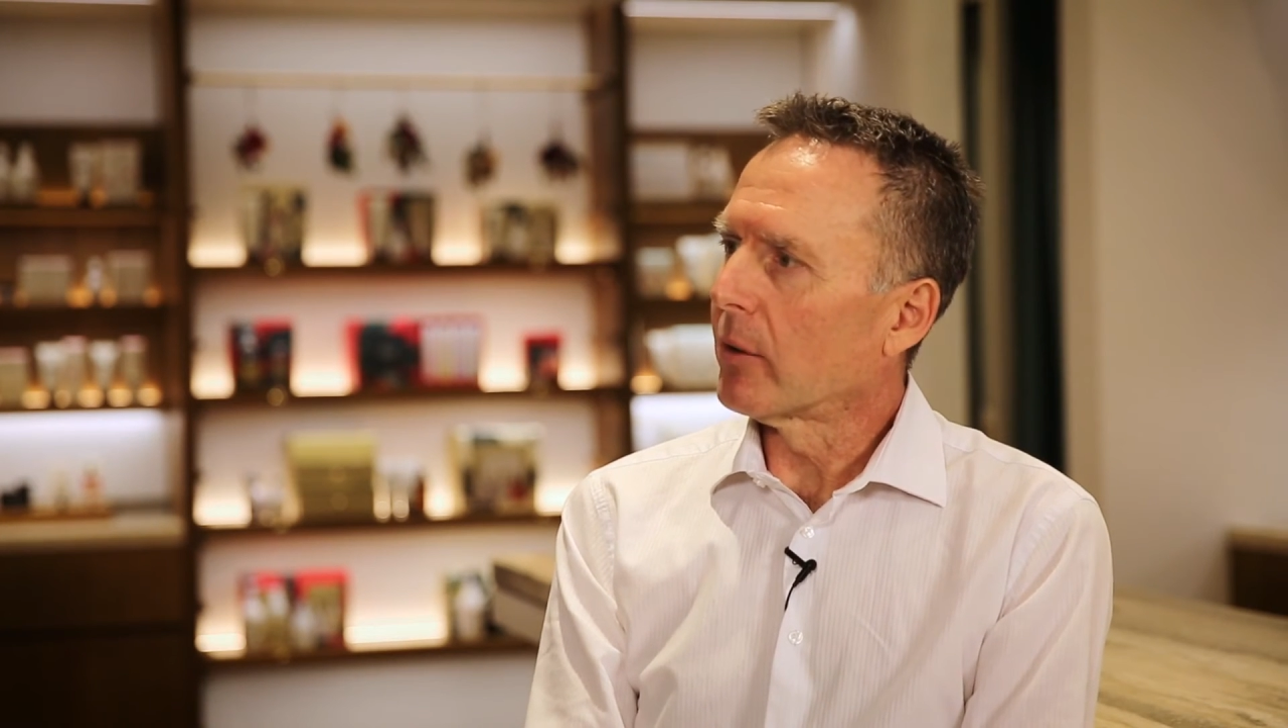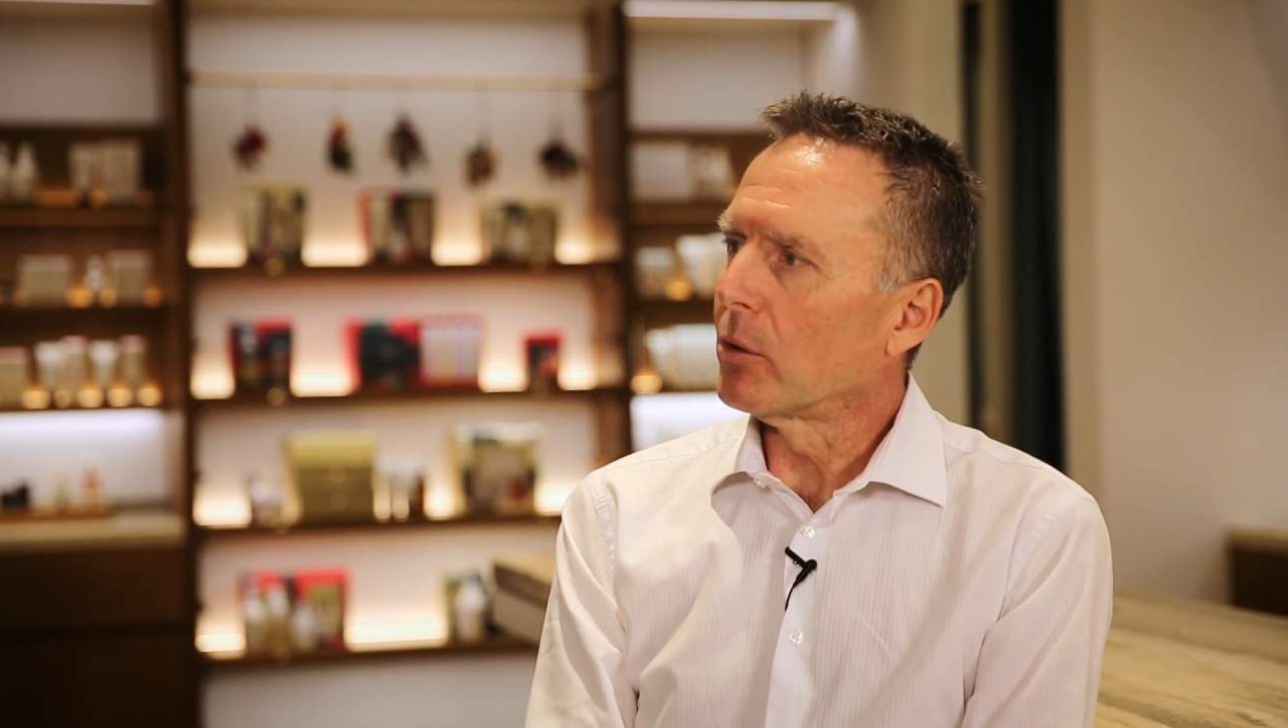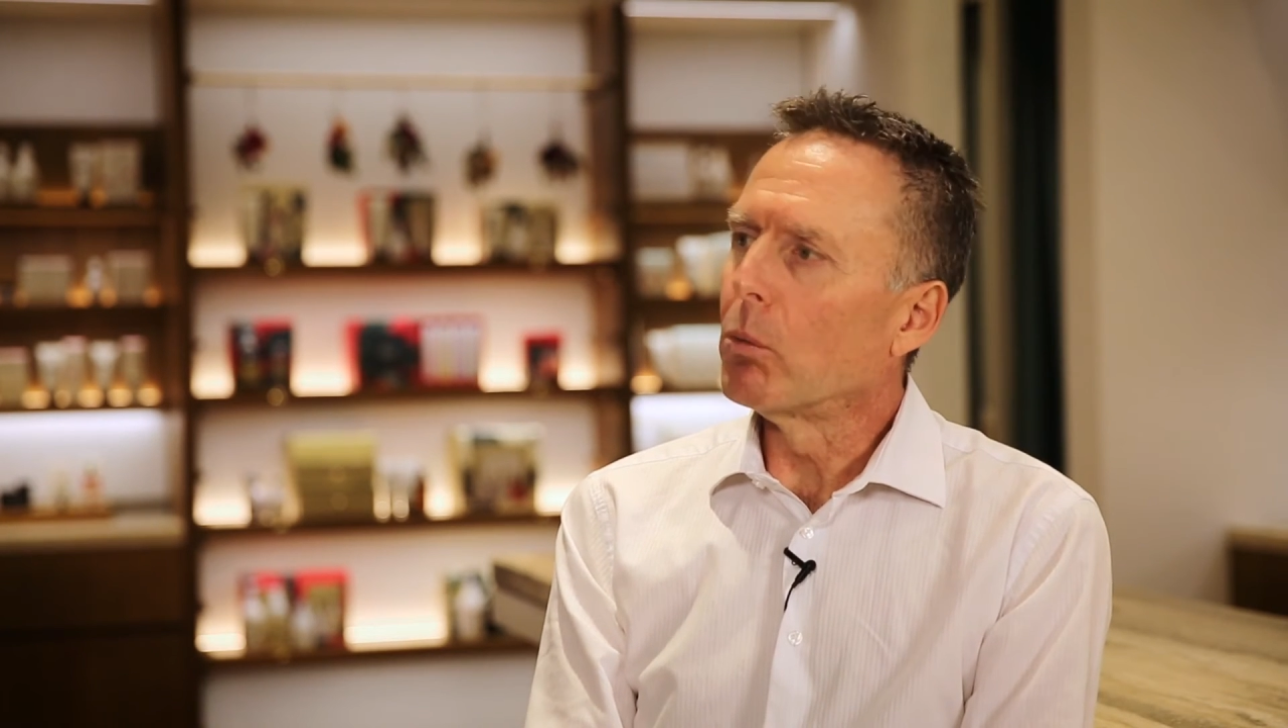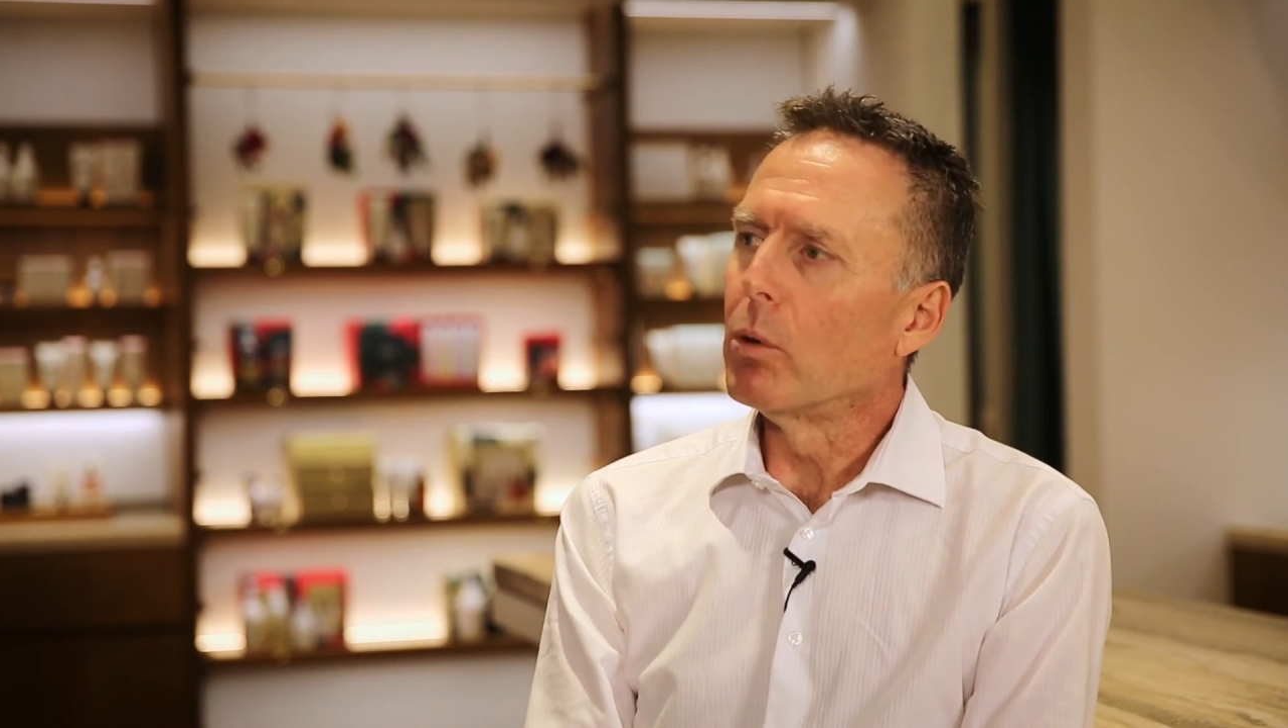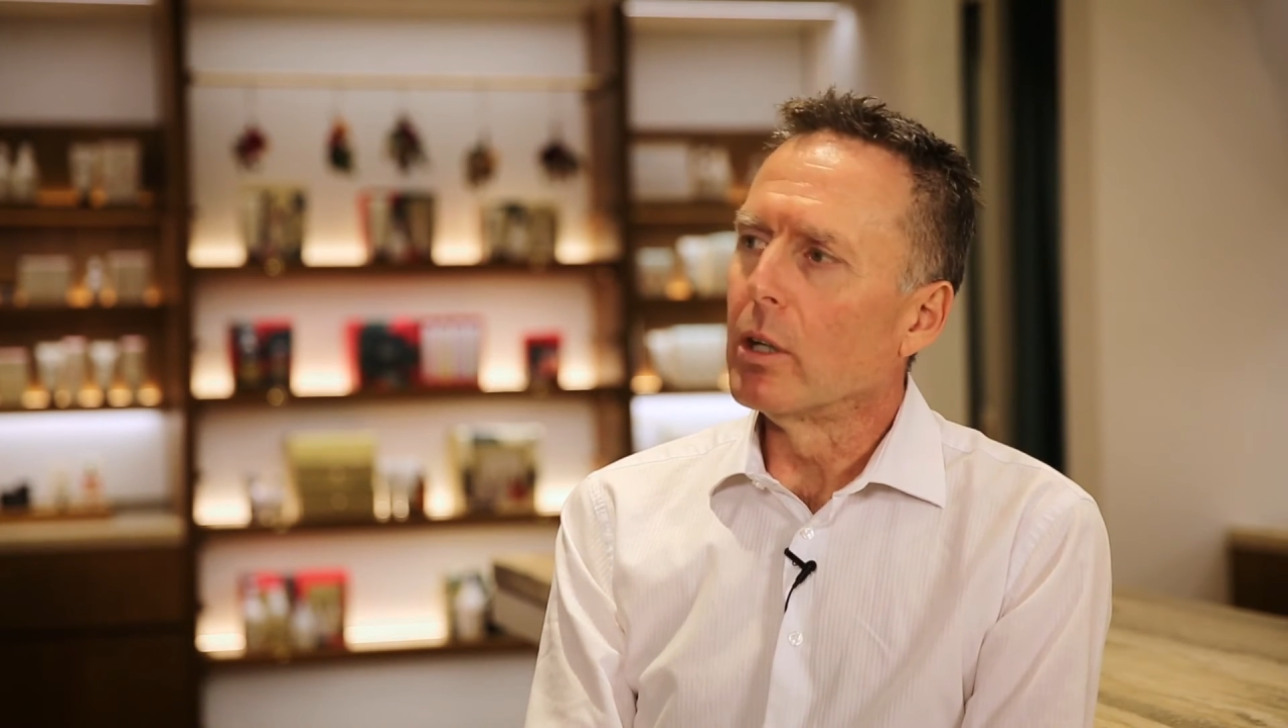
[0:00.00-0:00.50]
and
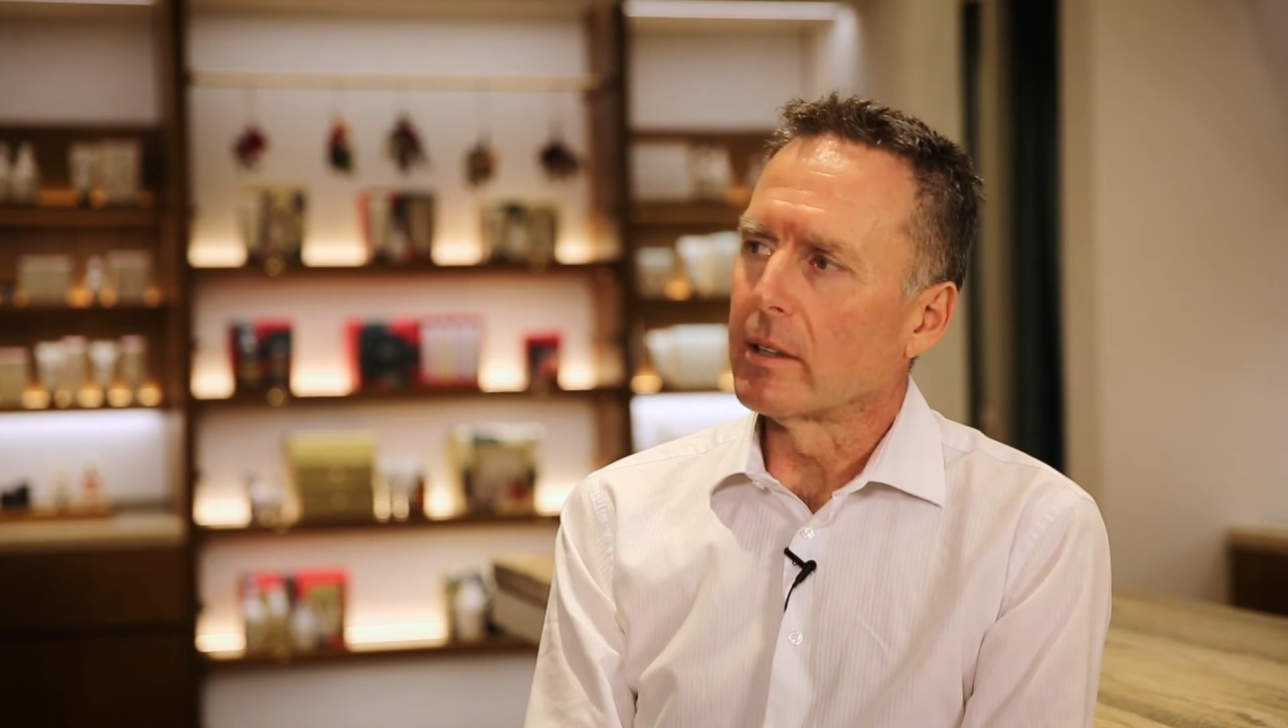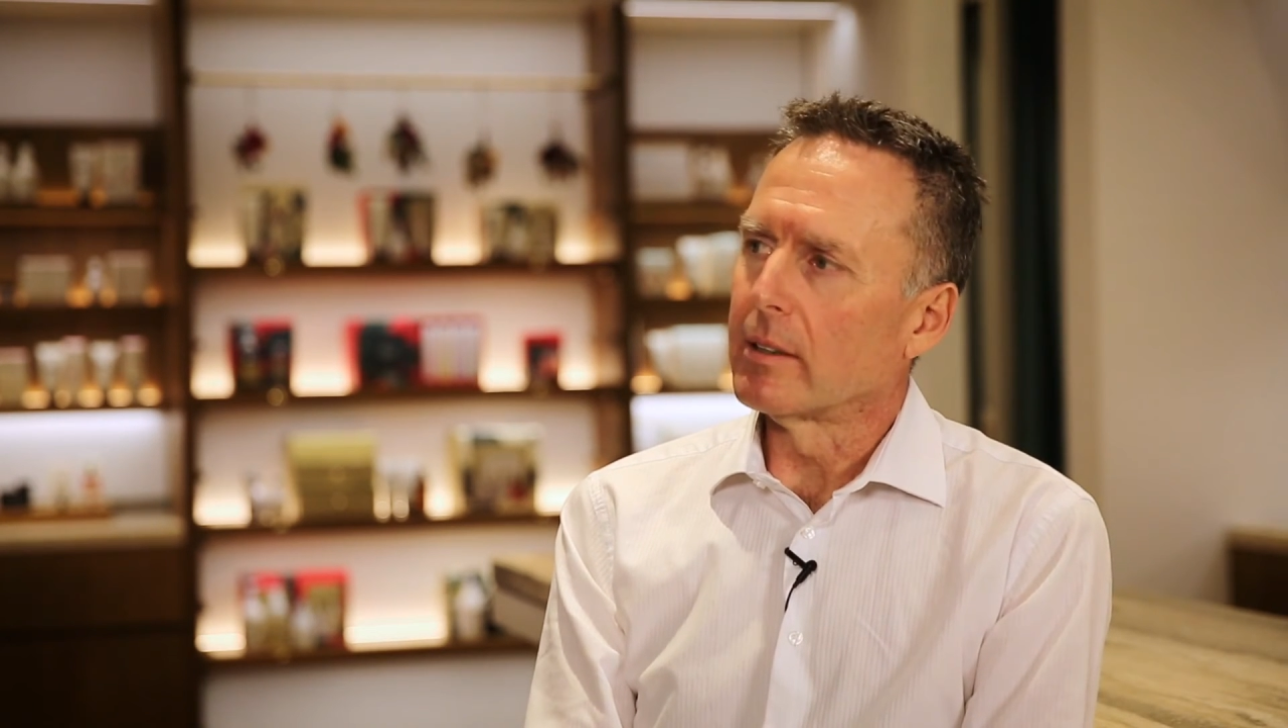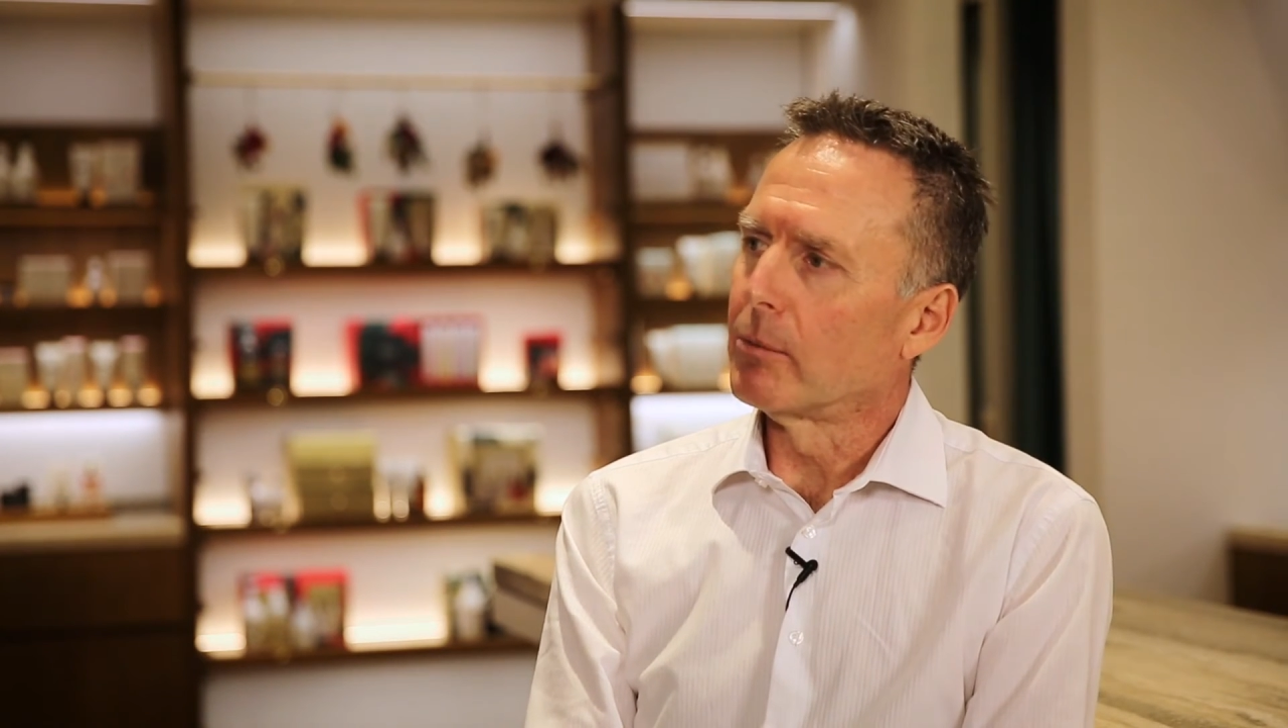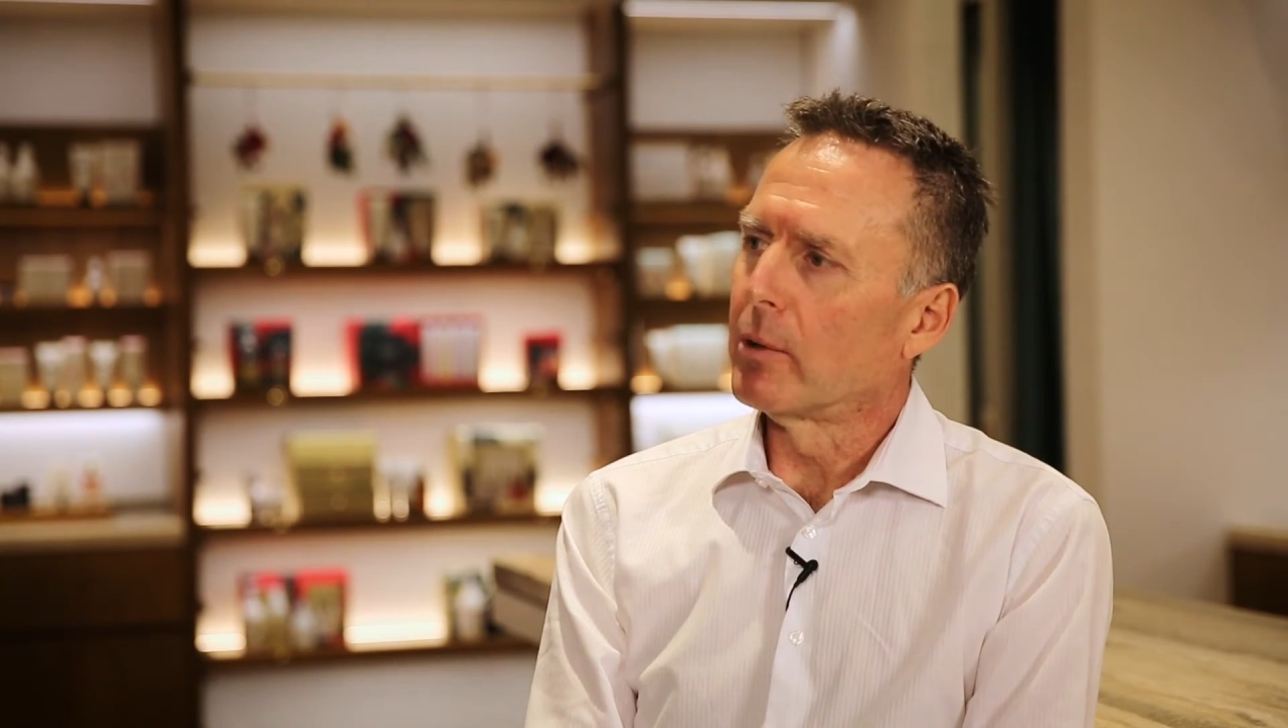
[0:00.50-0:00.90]
the work that